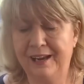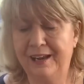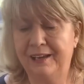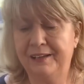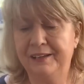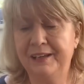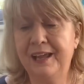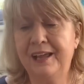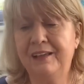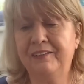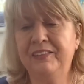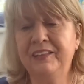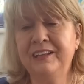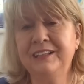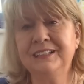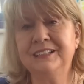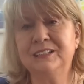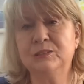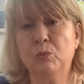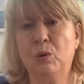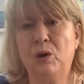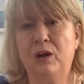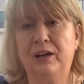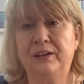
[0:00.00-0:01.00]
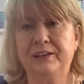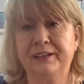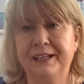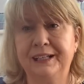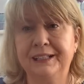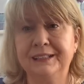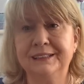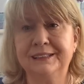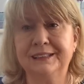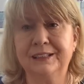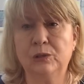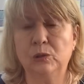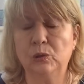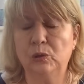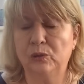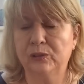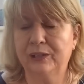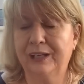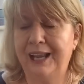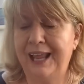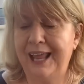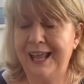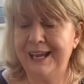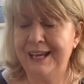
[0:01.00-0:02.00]
Now this one is called
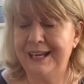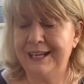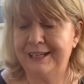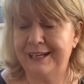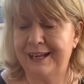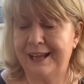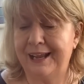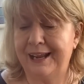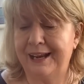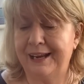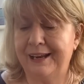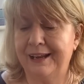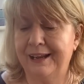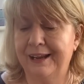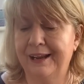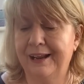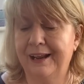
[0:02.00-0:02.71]
Lady,